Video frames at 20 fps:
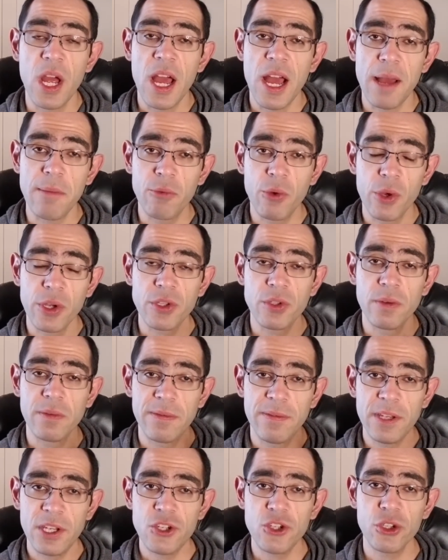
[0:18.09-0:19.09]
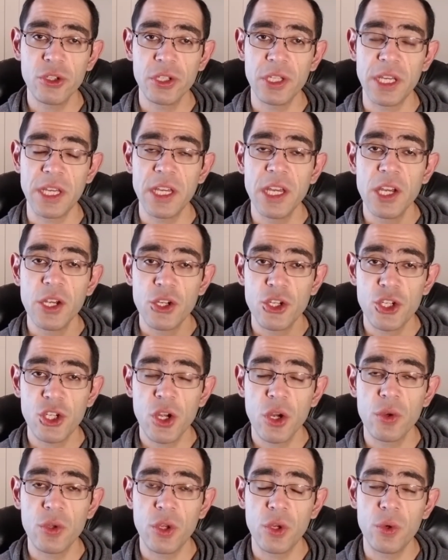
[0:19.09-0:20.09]
I'm going to visually
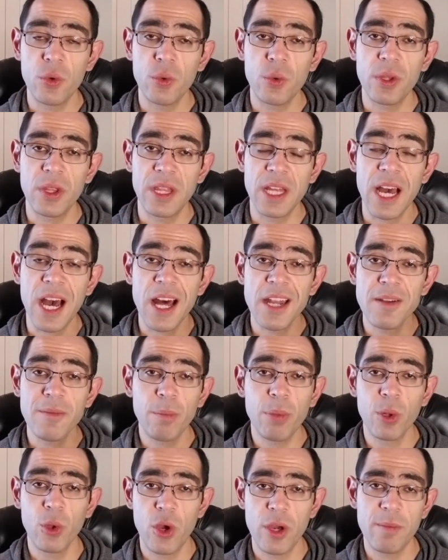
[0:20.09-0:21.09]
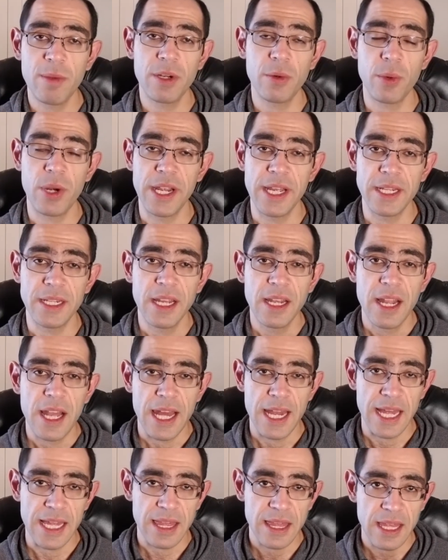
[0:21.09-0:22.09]
show you the unemployment rate,
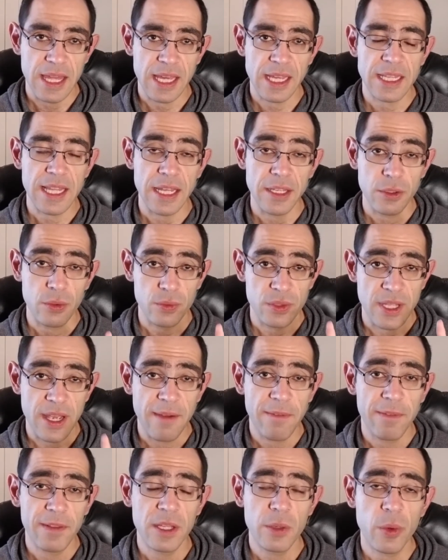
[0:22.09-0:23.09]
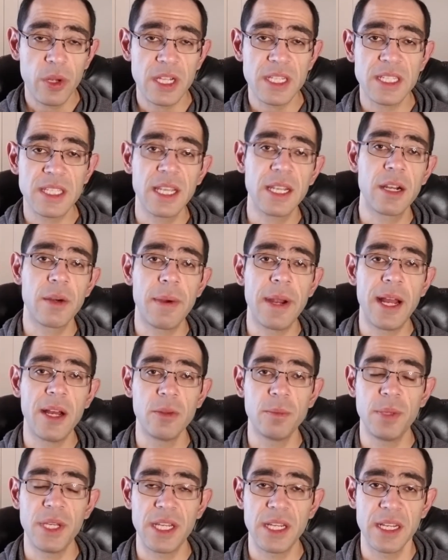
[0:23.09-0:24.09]
and I think that you definitely want to stick
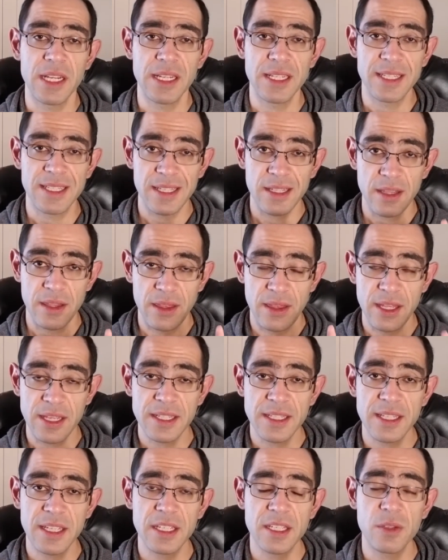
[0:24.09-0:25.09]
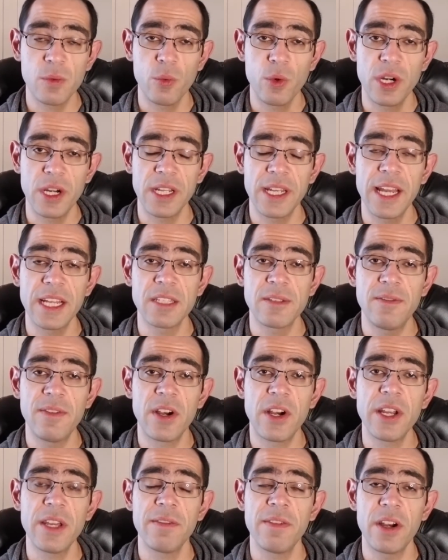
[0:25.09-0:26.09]
around because this is where it gets
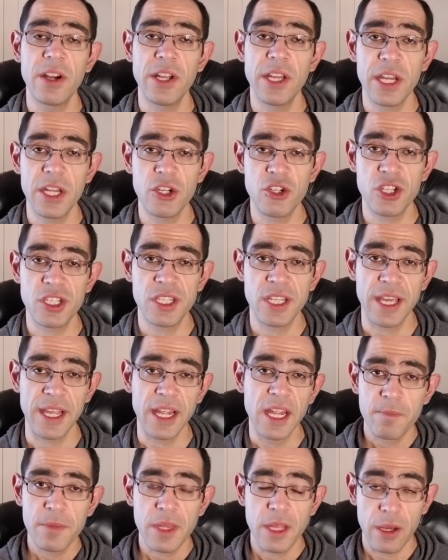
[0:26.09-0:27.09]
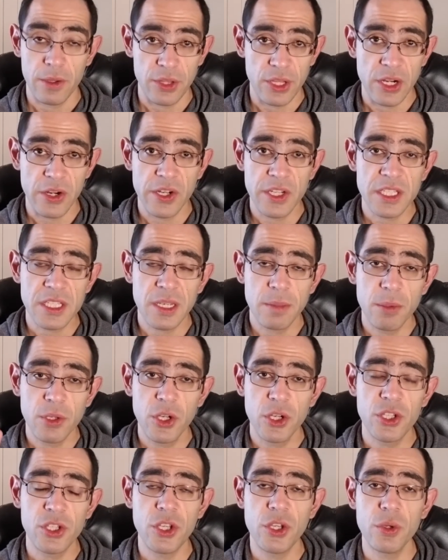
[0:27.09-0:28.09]
very, very interesting. Now, there is some
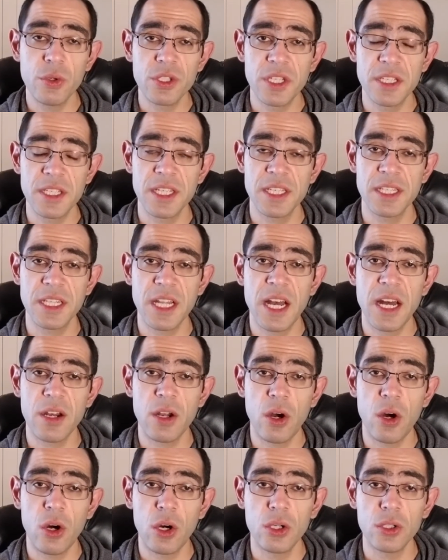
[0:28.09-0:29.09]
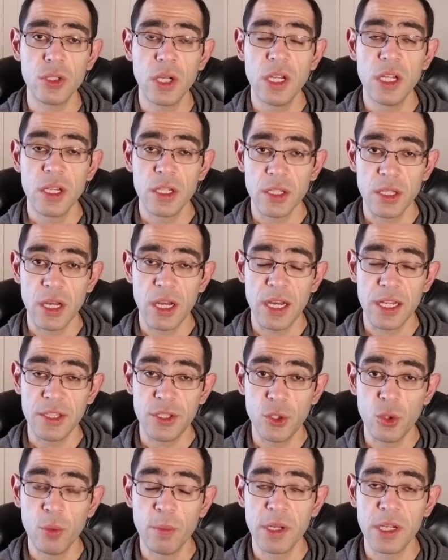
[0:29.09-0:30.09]
good news. This is not all uh,
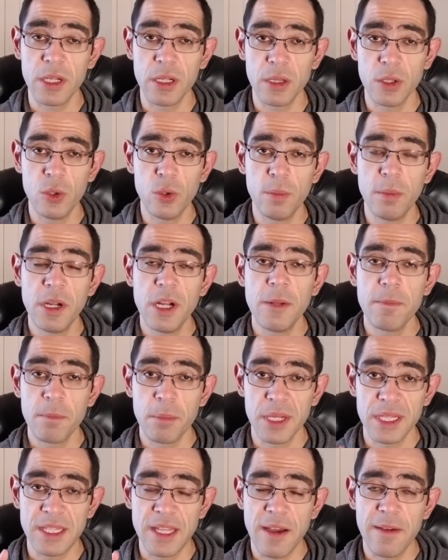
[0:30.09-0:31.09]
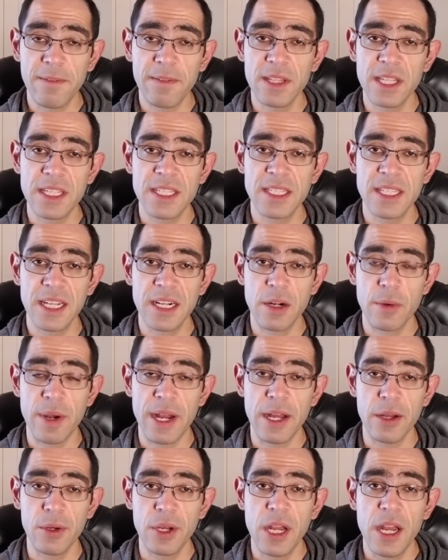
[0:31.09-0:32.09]
doom and gloom, but definitely stick
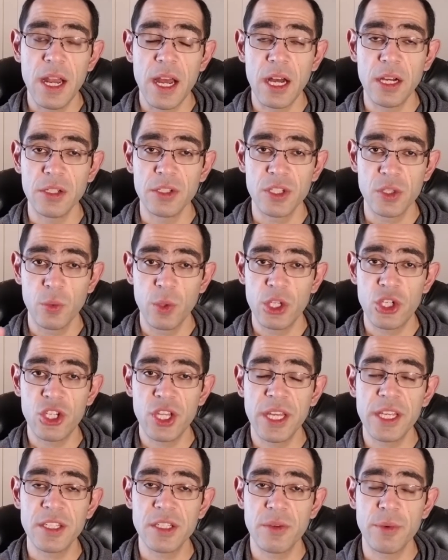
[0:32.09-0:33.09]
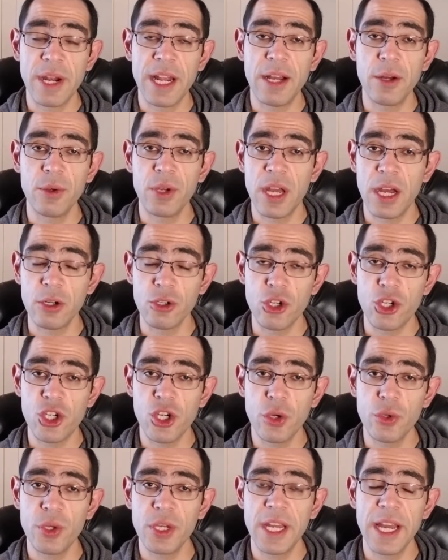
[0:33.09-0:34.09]
around. I'll switch things around. I'll
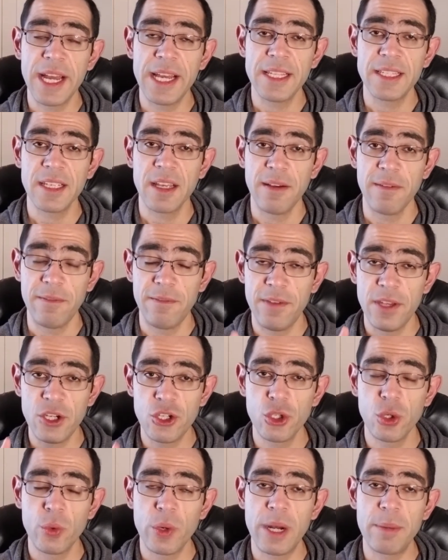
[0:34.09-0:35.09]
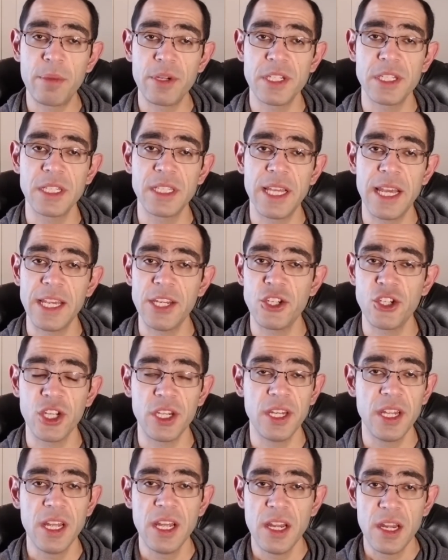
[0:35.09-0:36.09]
show you guys a visual
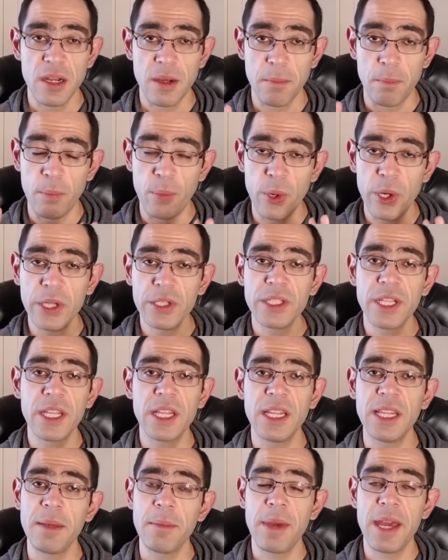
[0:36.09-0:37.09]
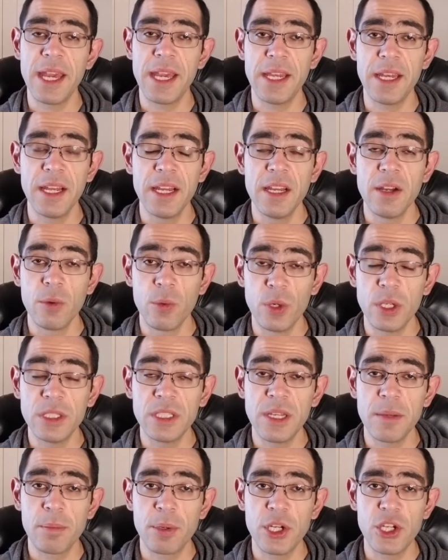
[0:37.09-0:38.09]
representation, brilliantly made.
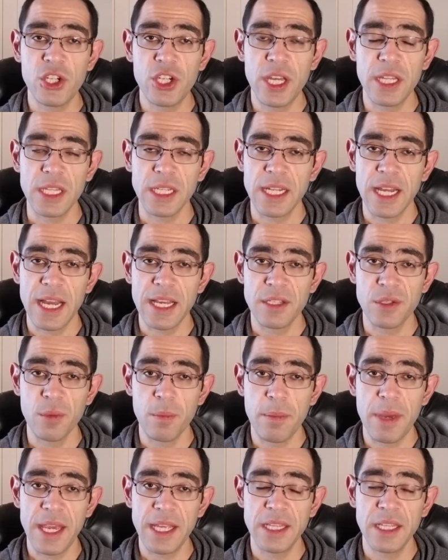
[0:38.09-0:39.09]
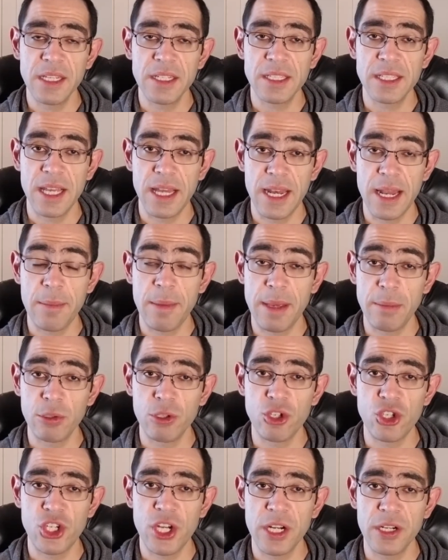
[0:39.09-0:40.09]
Really appreciate the guys who made this, and I'm able
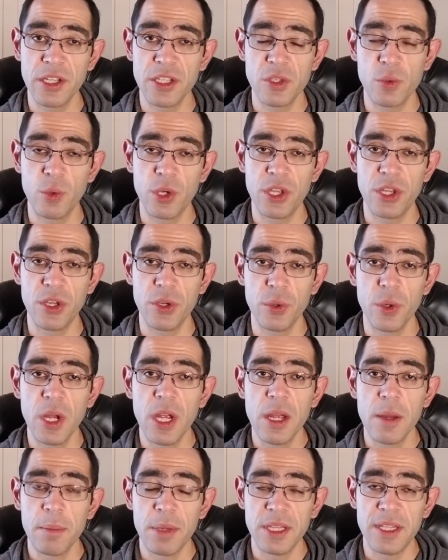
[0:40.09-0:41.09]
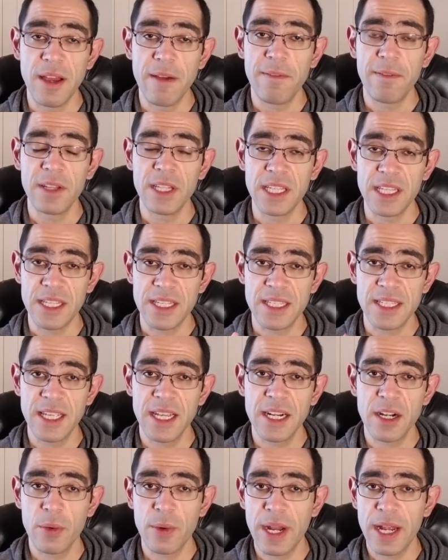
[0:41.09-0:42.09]
to share this with you. But definitely
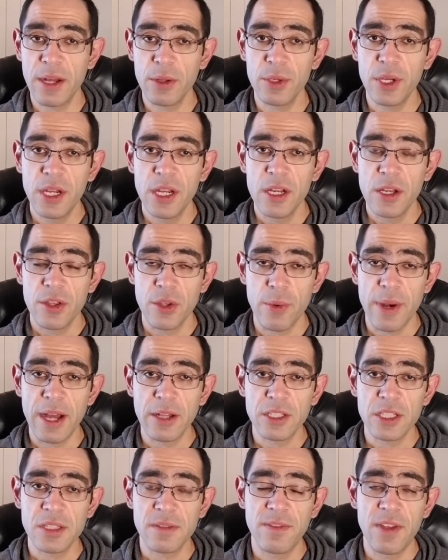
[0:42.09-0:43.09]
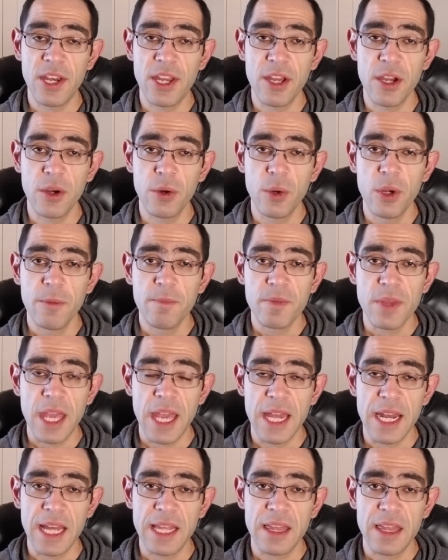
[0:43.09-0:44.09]
stick around throughout this video,
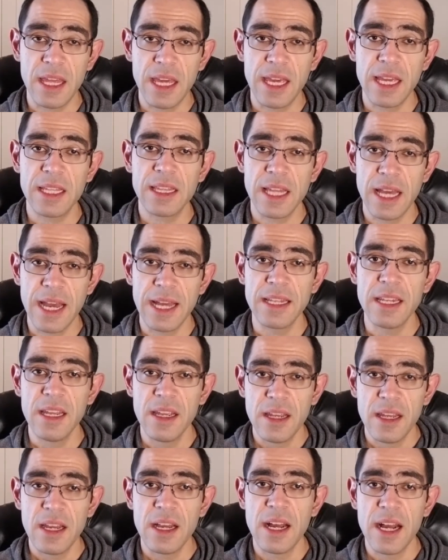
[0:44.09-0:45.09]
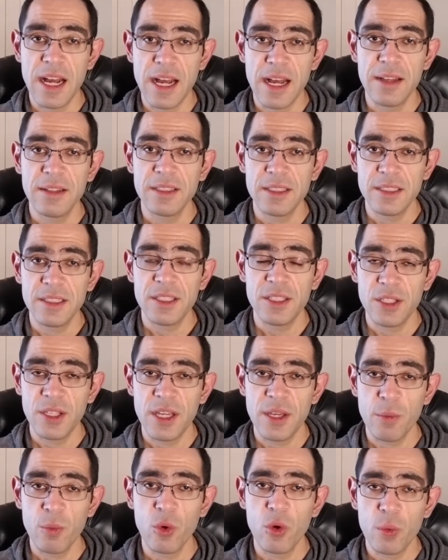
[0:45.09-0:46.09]
and I think that uh,
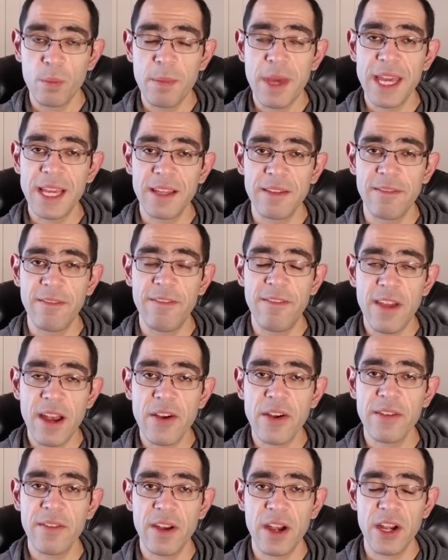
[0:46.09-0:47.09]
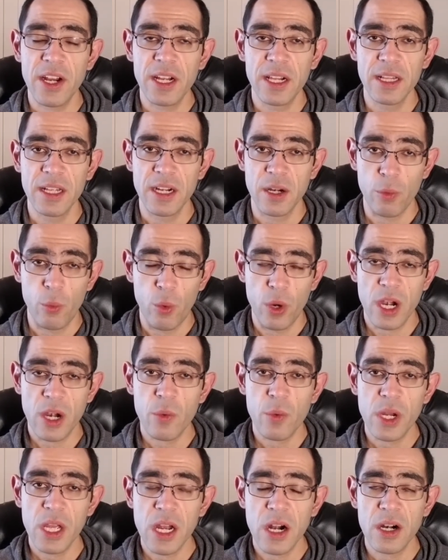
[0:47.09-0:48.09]
it will make it very, very clear where
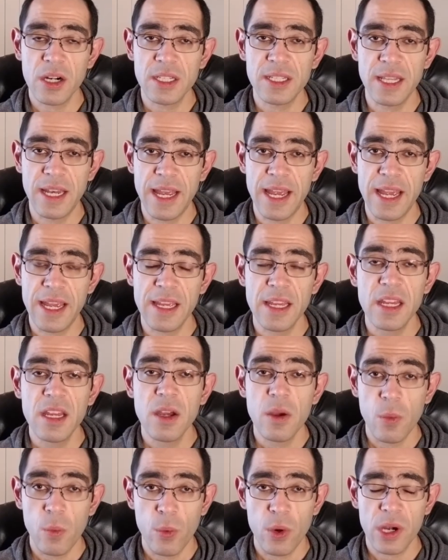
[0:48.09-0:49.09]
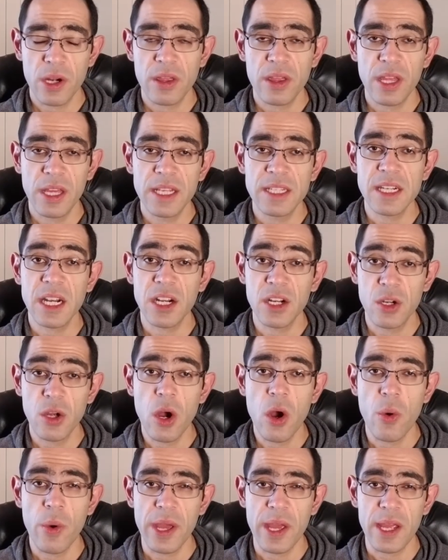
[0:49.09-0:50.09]
we are today, where things are
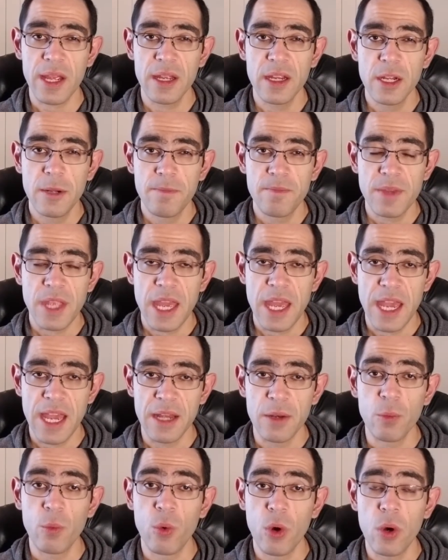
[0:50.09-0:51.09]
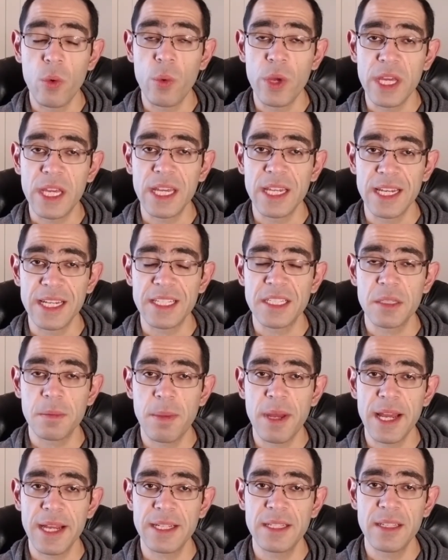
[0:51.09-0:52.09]
going, and what we can
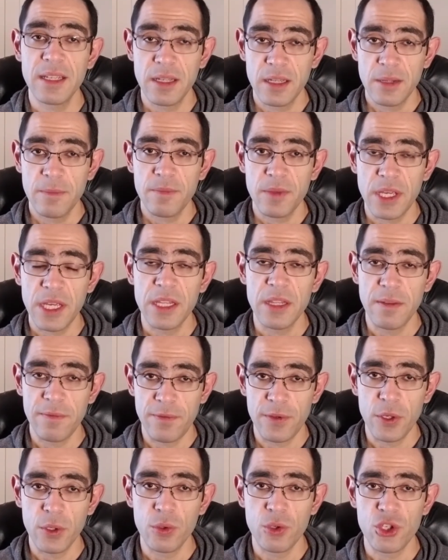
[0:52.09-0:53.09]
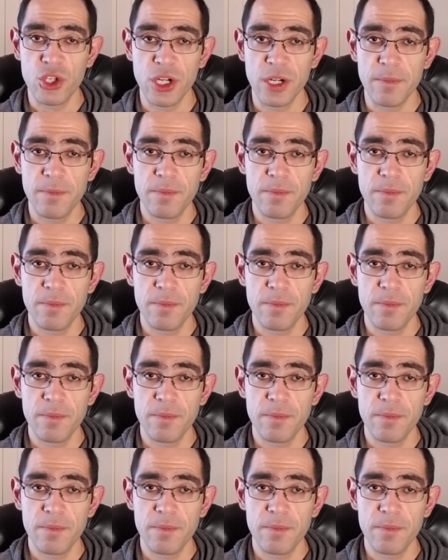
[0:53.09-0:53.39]
expect in the future.